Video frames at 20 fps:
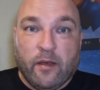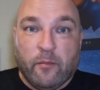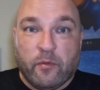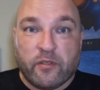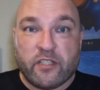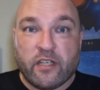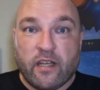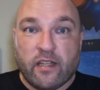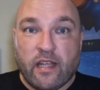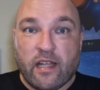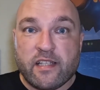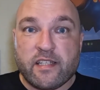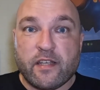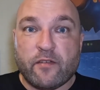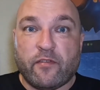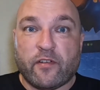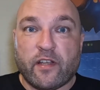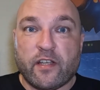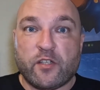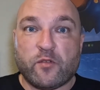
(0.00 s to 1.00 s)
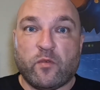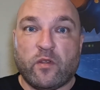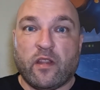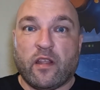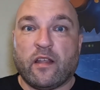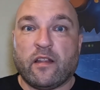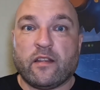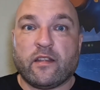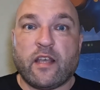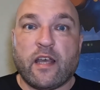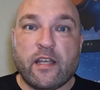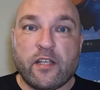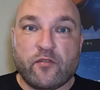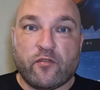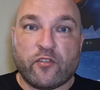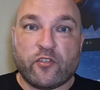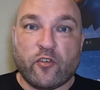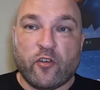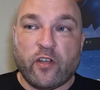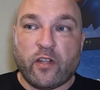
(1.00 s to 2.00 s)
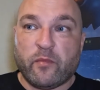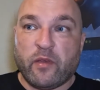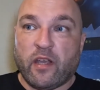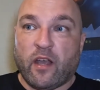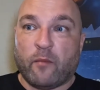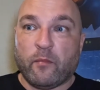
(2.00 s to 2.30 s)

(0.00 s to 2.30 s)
But yeah, that's it for this one. Thanks for joining me.